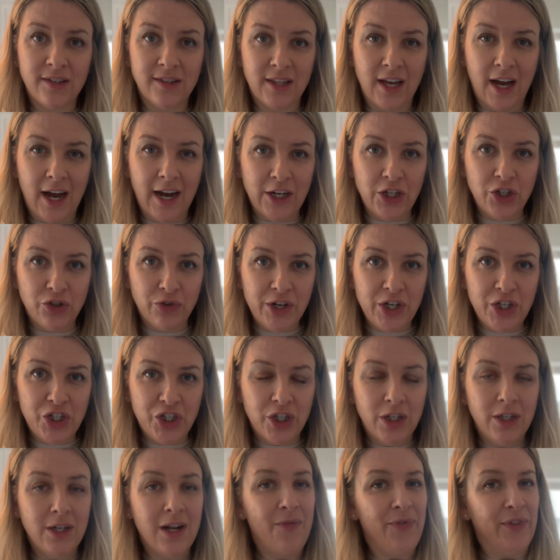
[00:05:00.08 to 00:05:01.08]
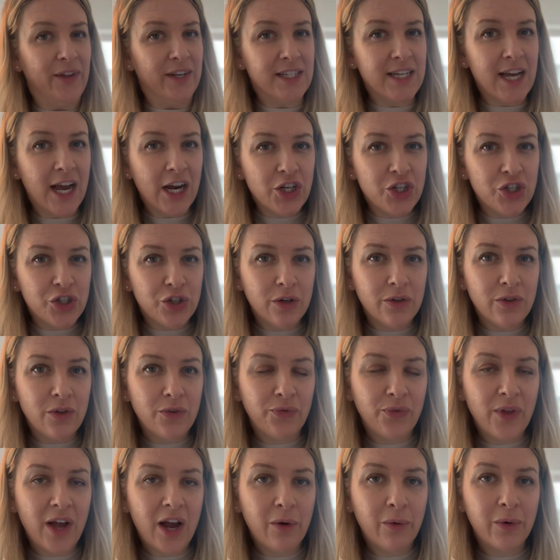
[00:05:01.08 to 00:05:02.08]
the hydration and the texture of the
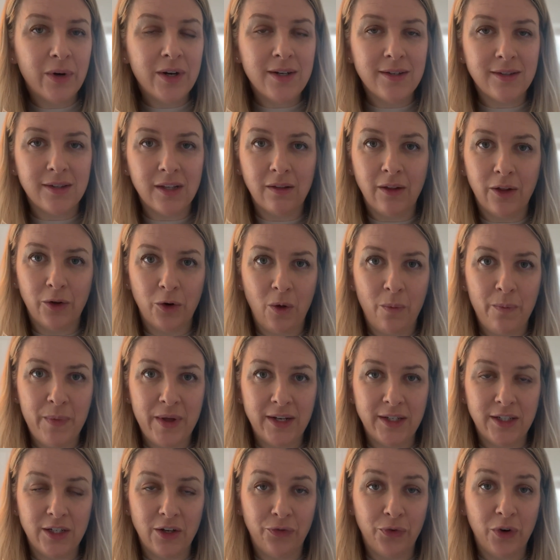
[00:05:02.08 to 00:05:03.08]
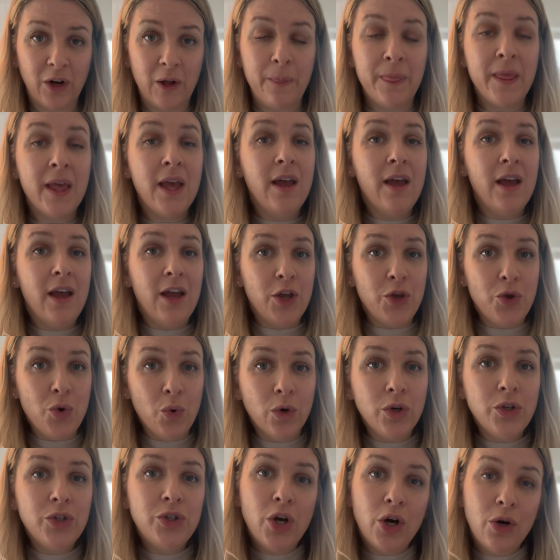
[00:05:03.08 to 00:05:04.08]
flour is a little bit different,
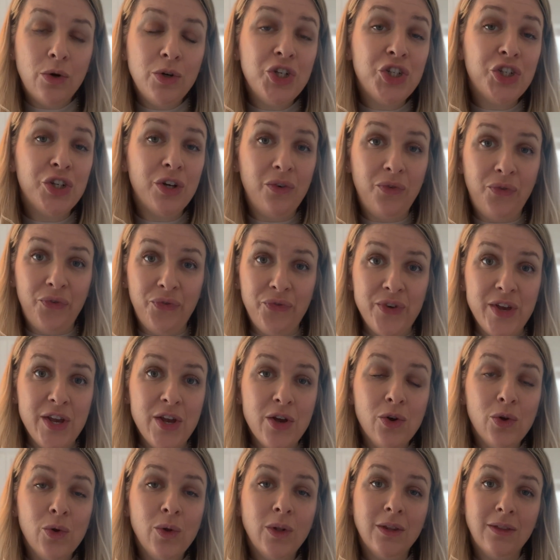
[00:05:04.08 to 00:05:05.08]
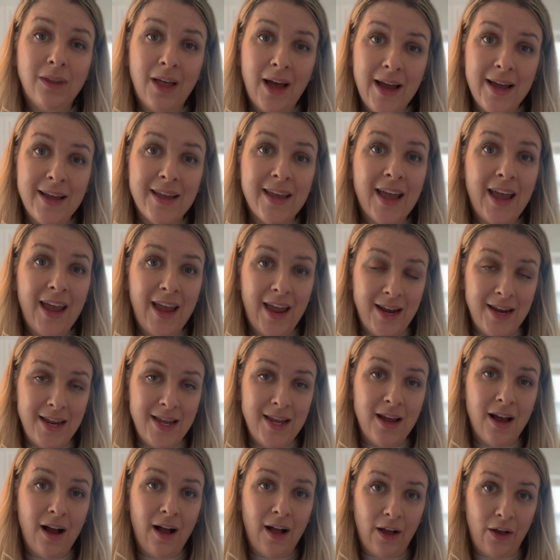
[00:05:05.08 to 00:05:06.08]
your dough should feel like
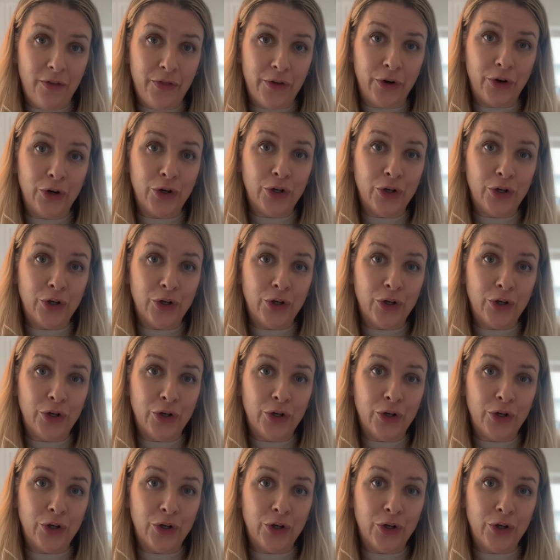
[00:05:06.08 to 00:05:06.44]
any other